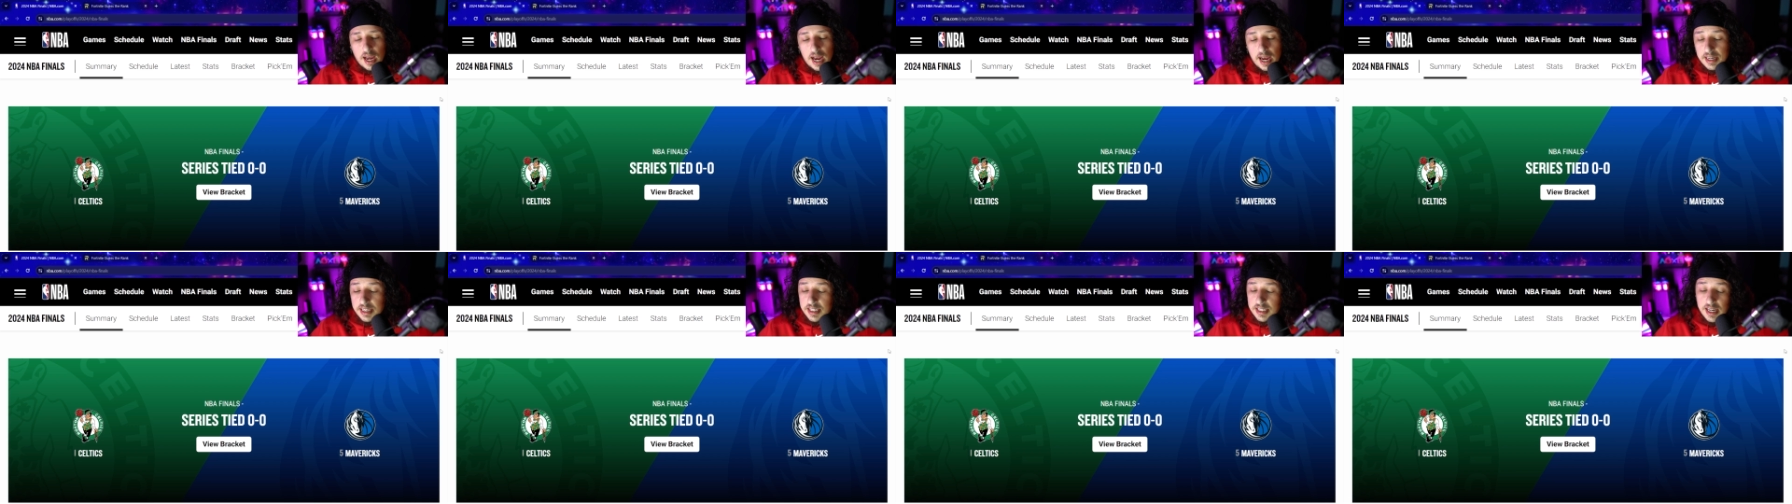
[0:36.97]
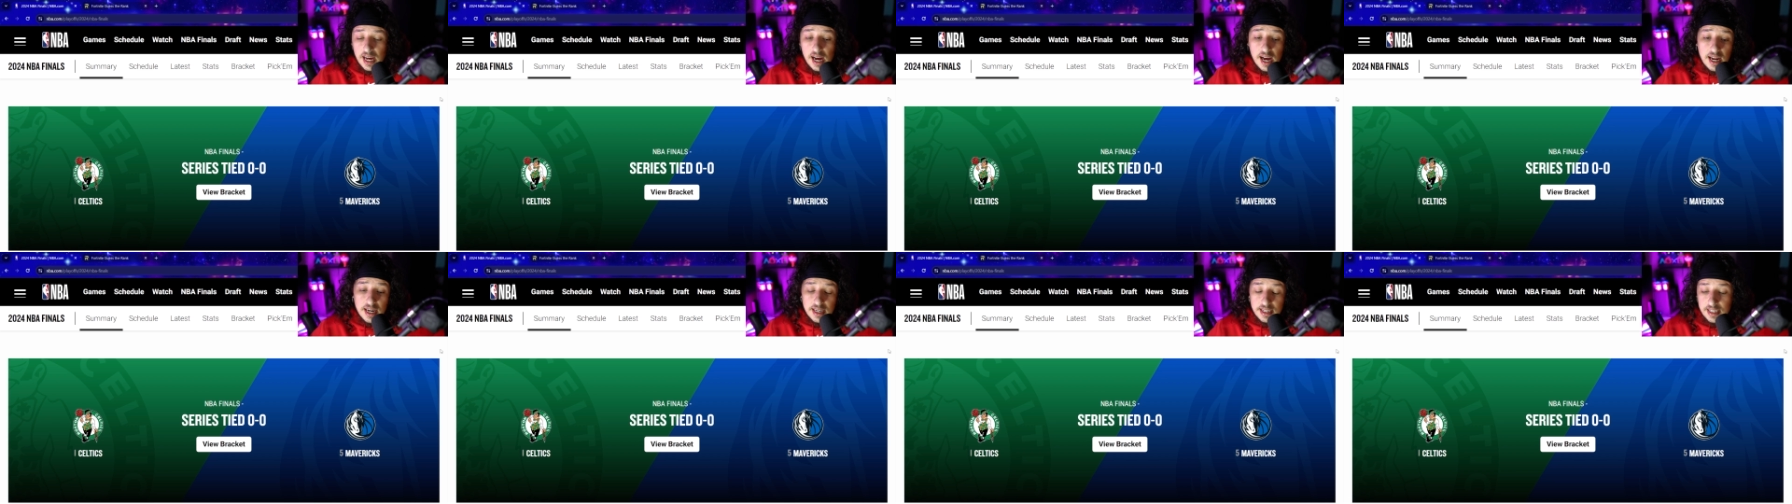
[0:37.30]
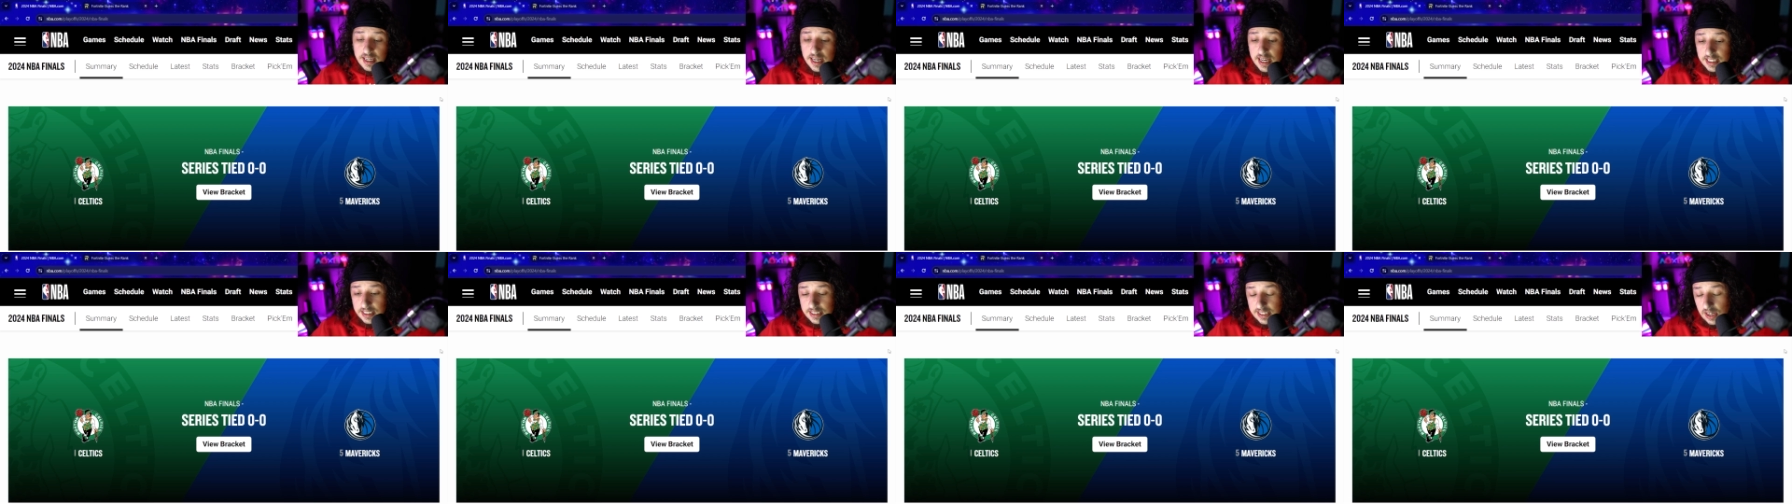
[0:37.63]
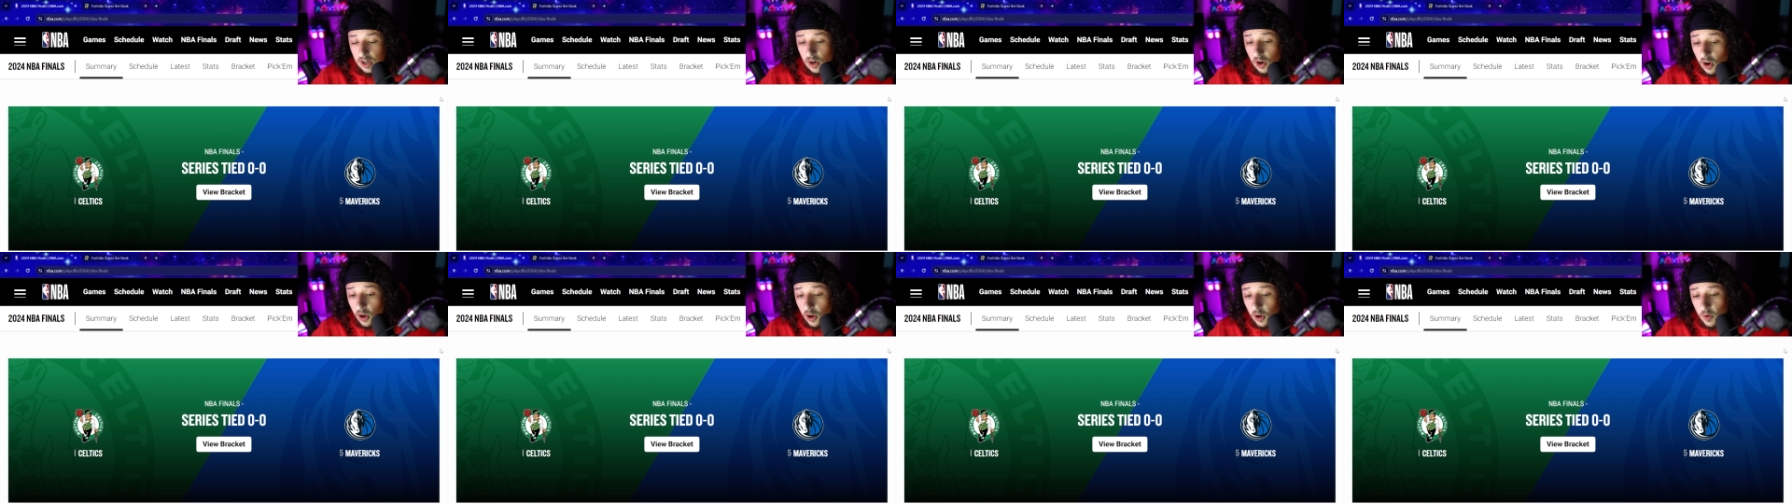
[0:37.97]
I did not guess
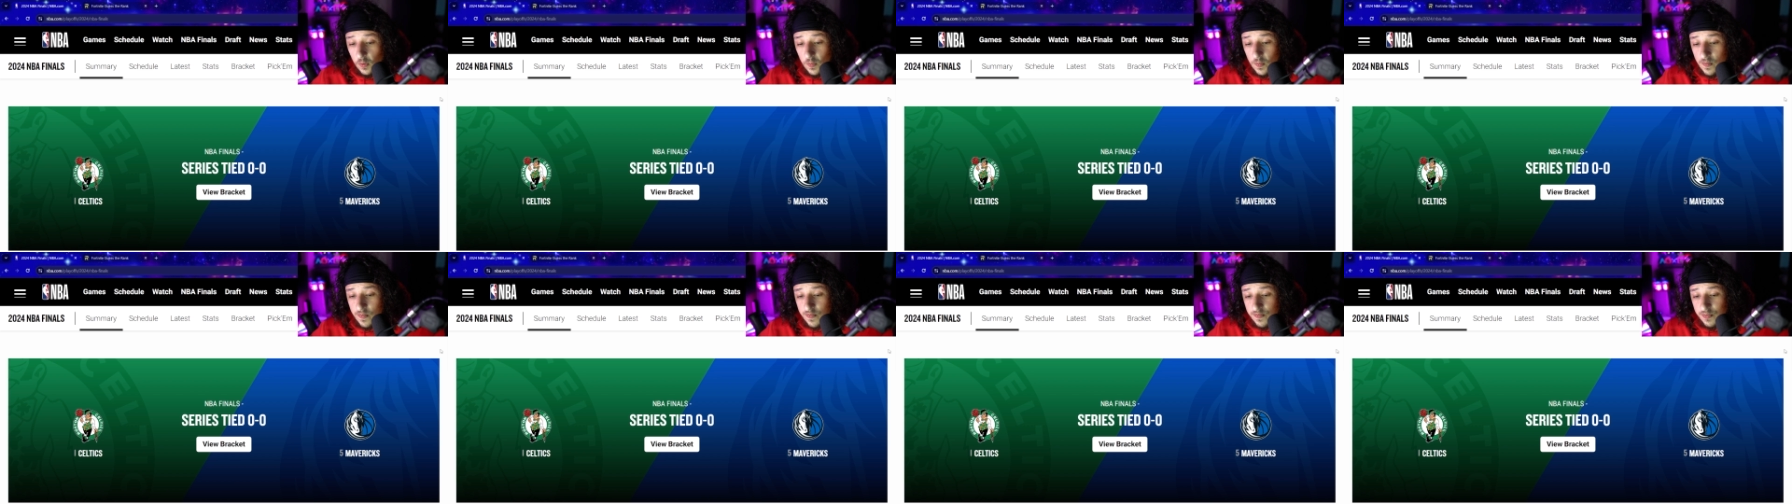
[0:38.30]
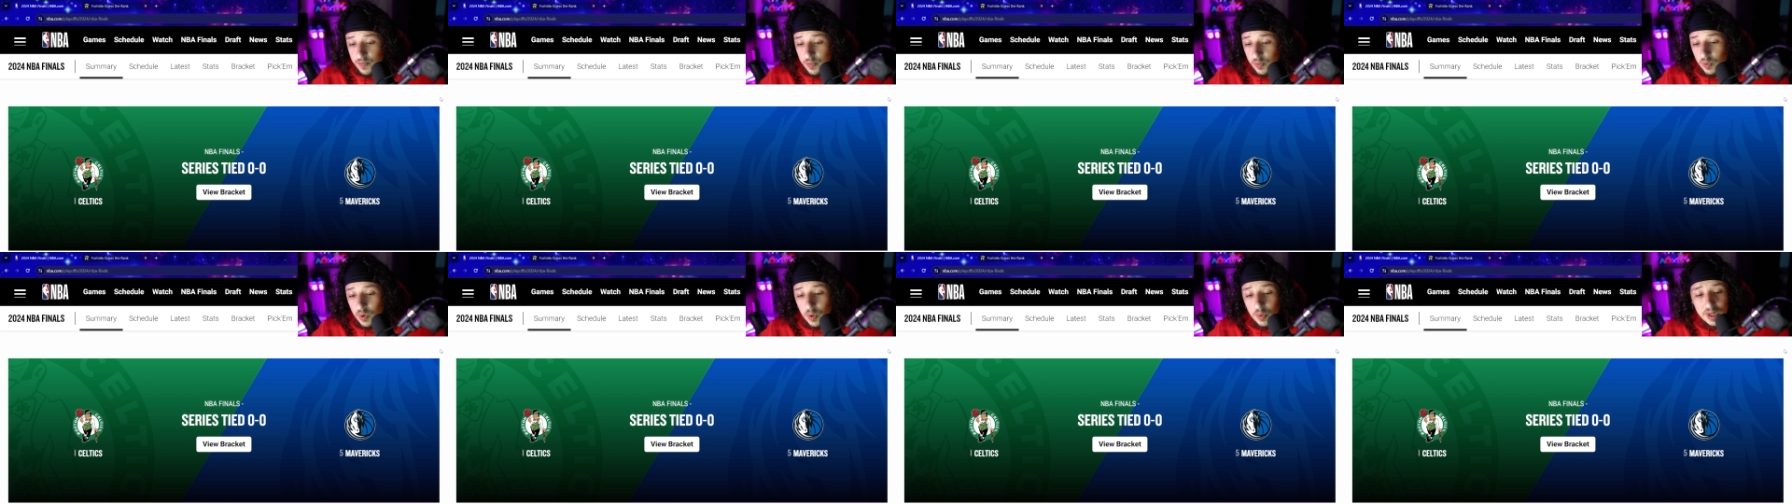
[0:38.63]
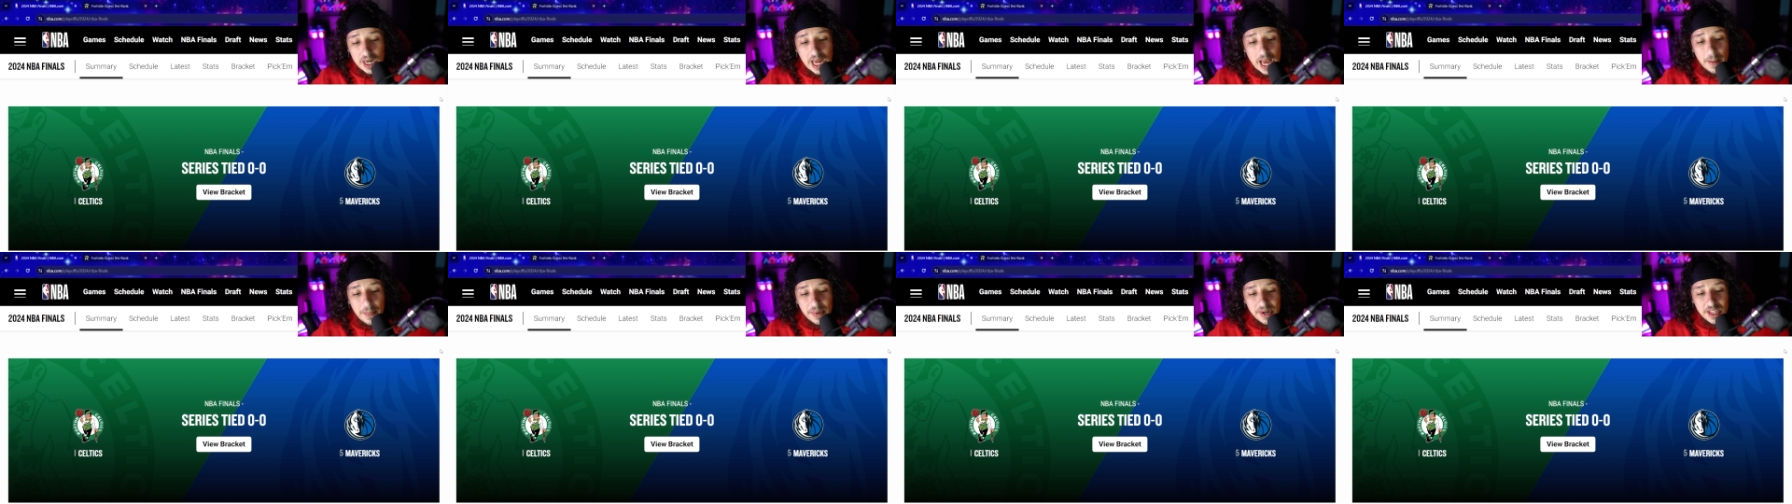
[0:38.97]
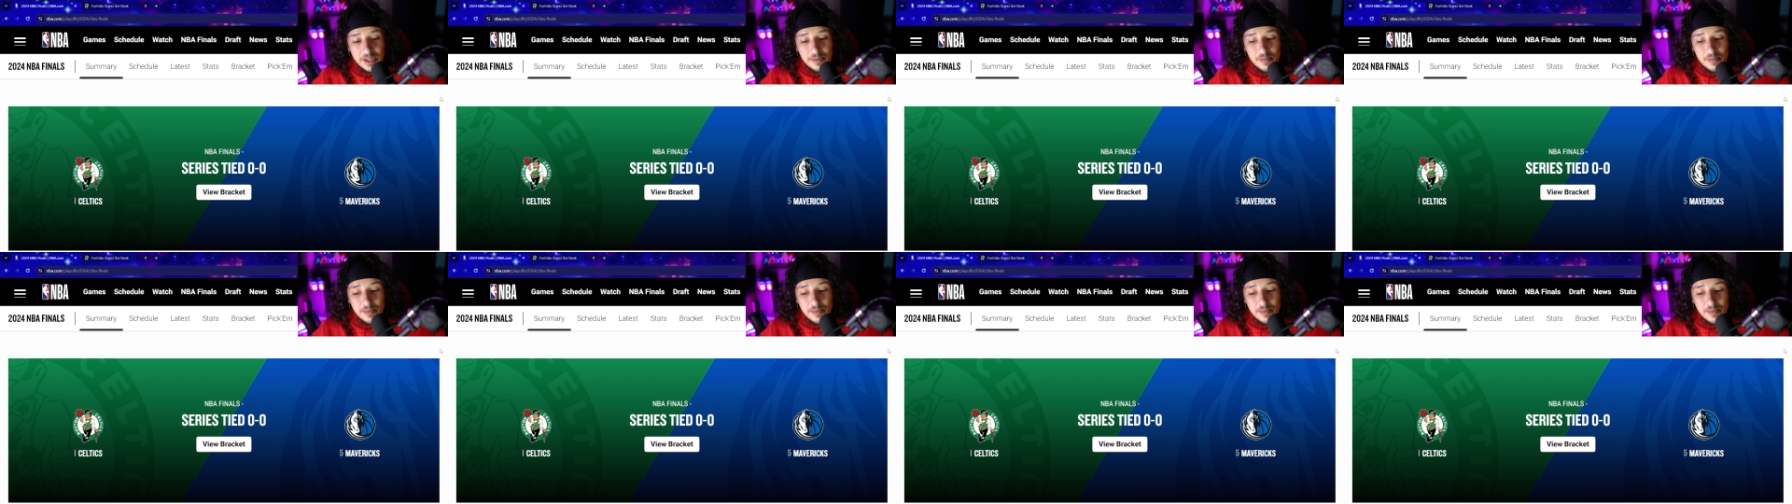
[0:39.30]
at all what would happen